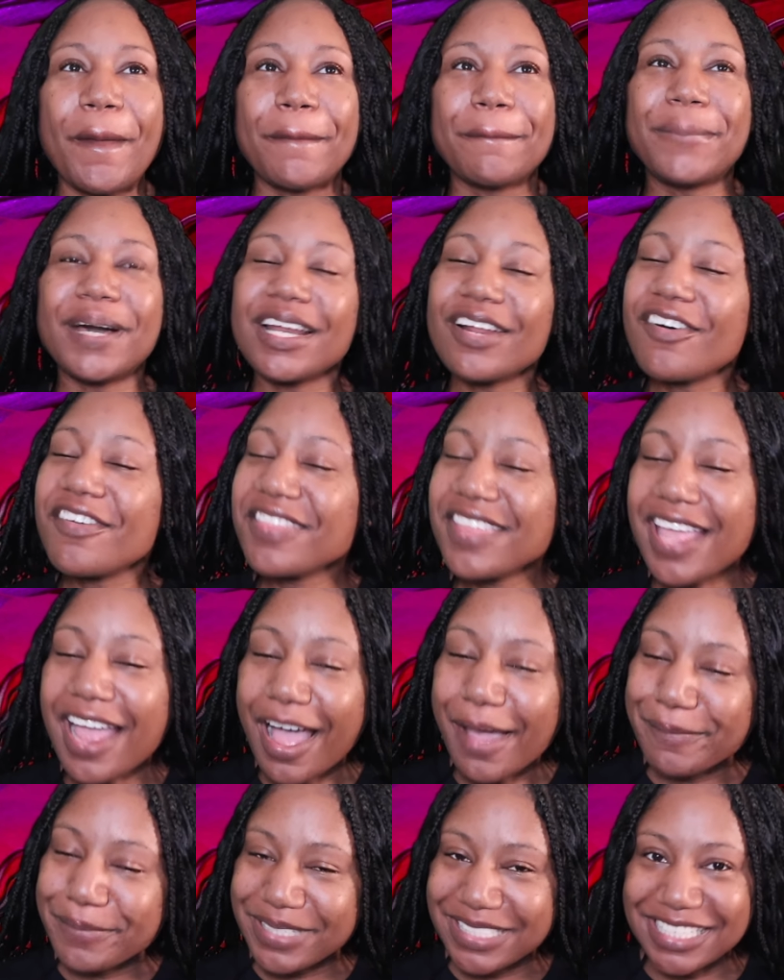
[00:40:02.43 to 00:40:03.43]
But on the
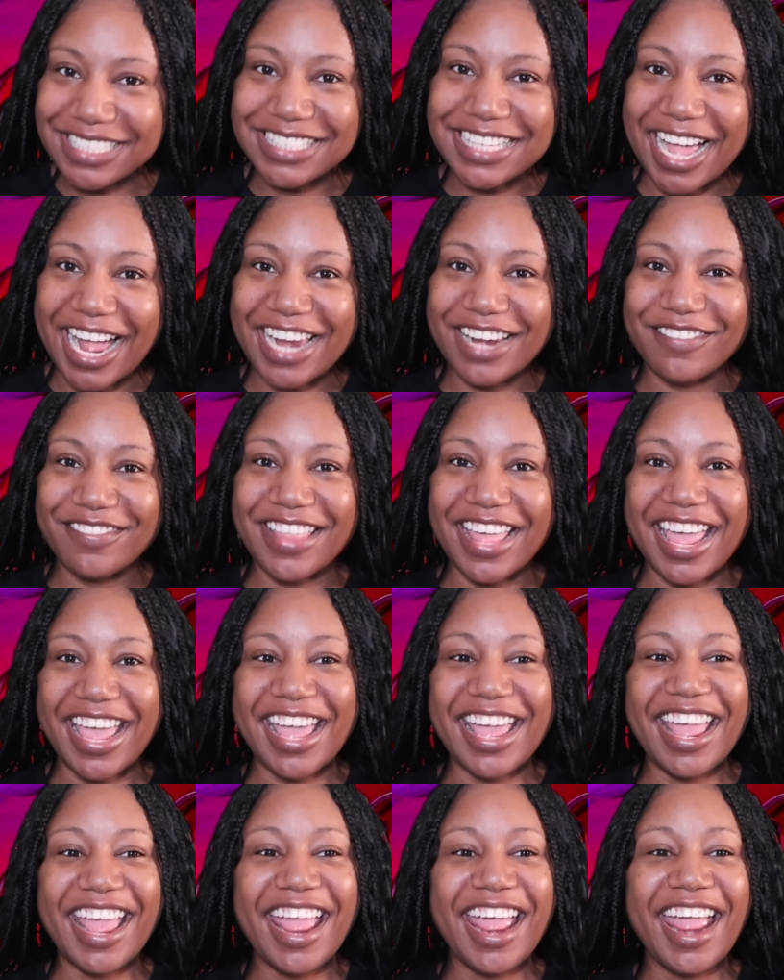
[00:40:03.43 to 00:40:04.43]
opposite side of
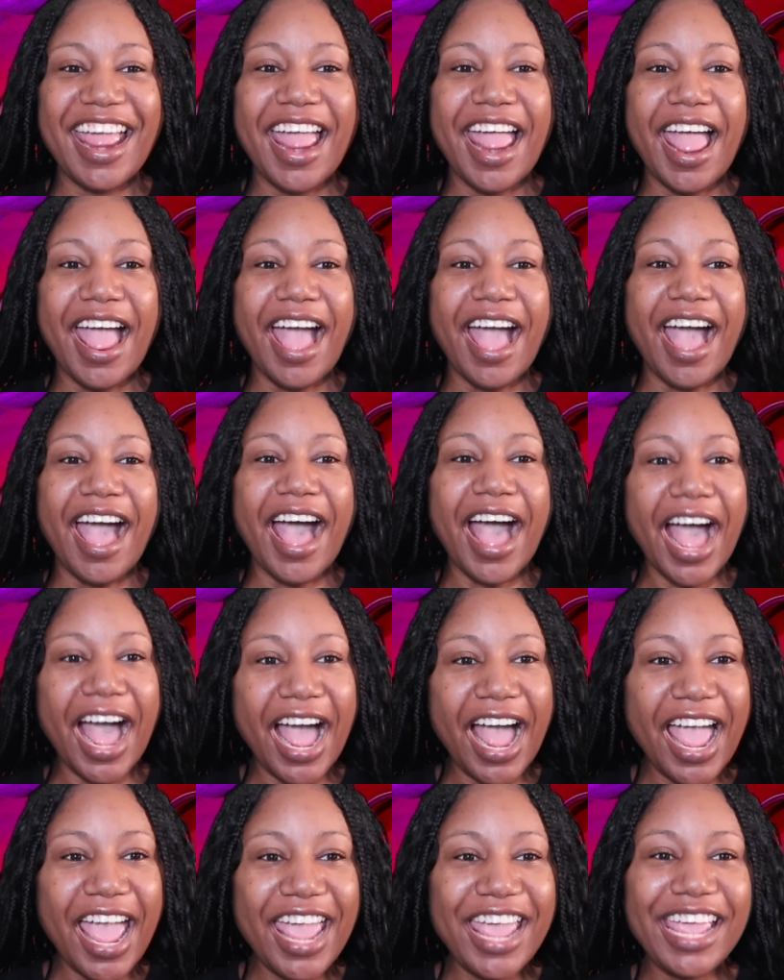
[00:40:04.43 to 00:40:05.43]
that,
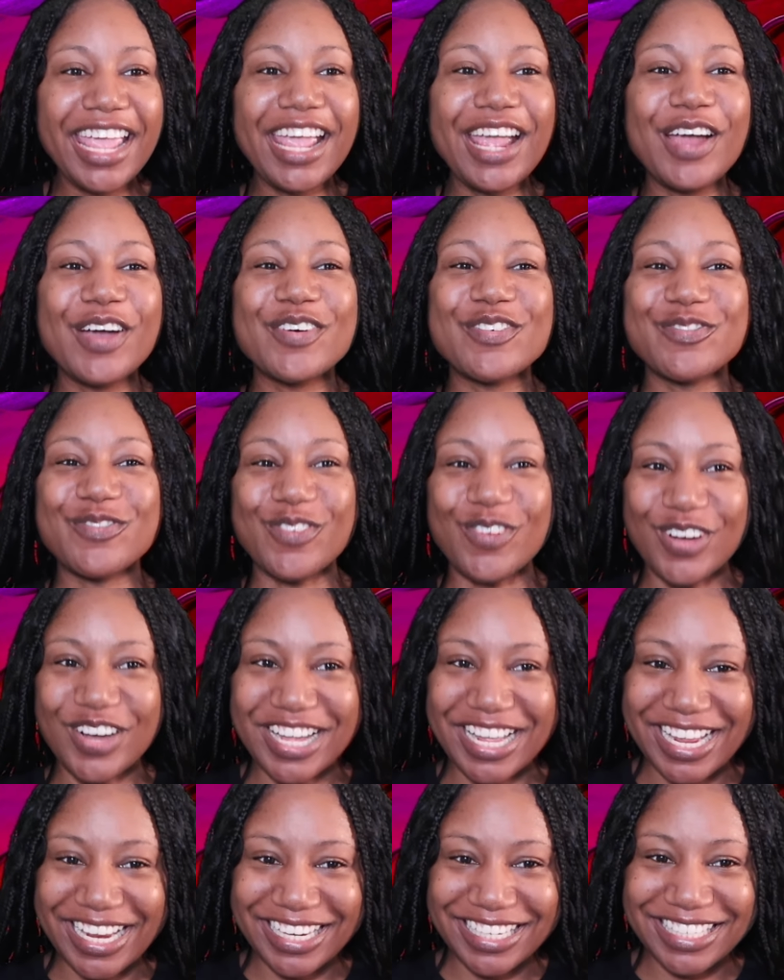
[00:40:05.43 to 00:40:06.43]
I
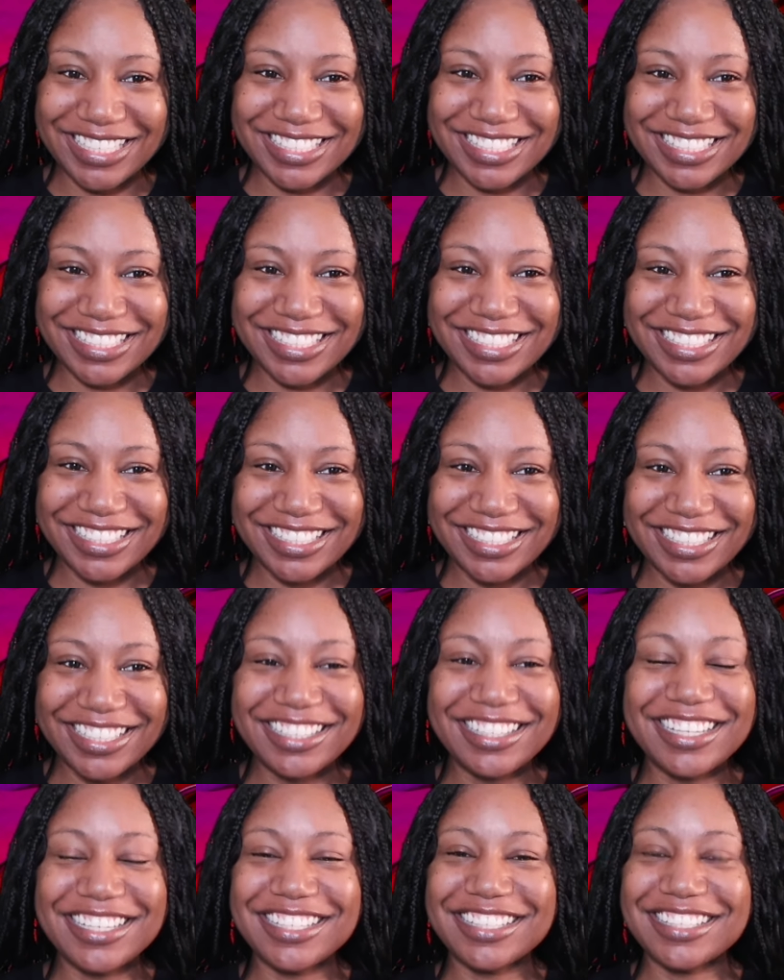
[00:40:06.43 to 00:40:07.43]
want
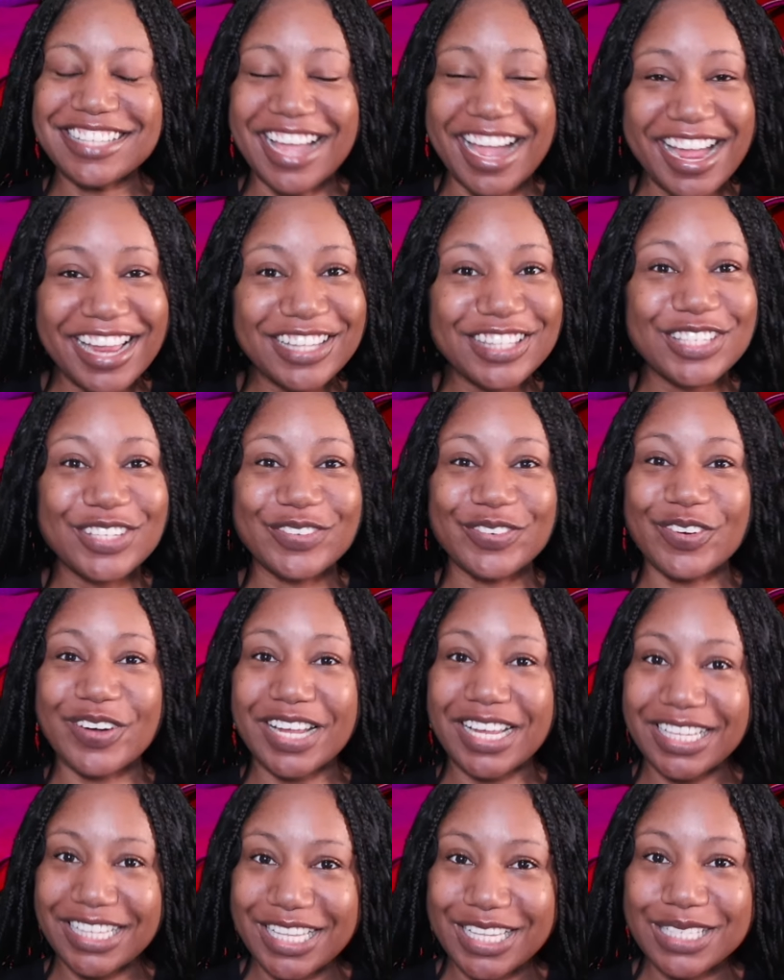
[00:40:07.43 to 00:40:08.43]
Lestat to
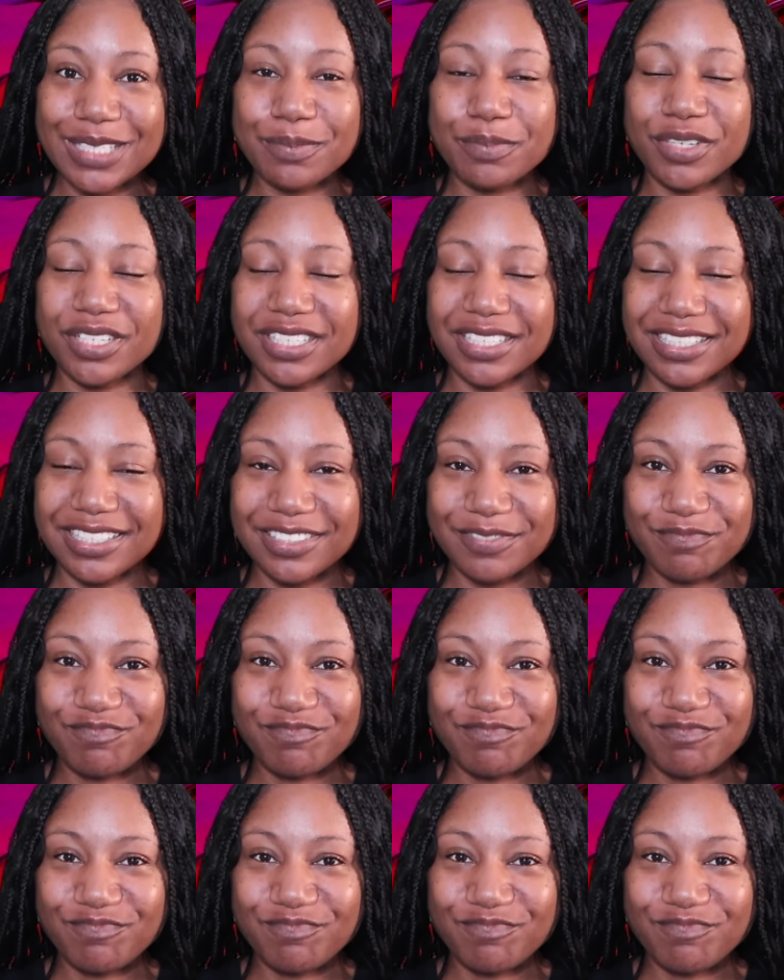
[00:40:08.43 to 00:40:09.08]
read this book,